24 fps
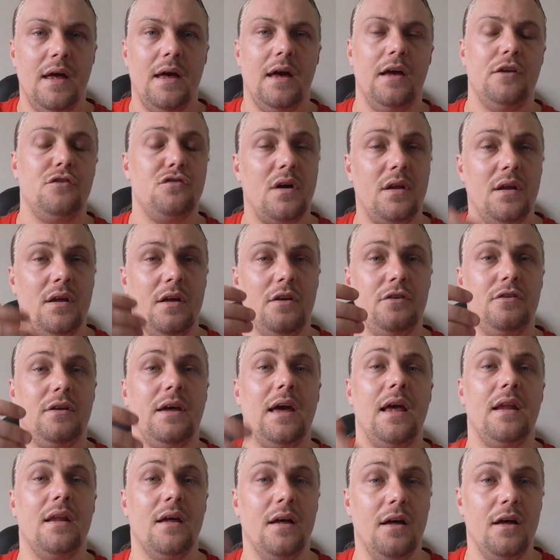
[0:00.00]
and try to
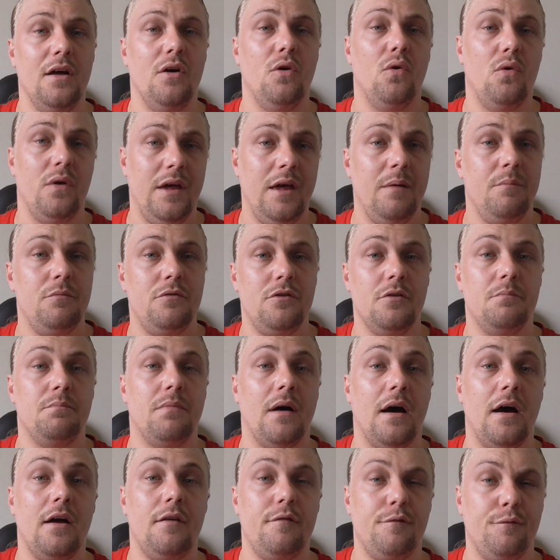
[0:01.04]
get her or him to
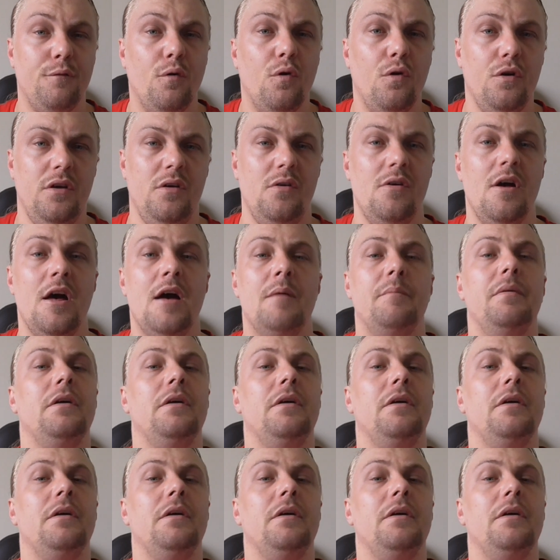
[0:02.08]
buy it for you.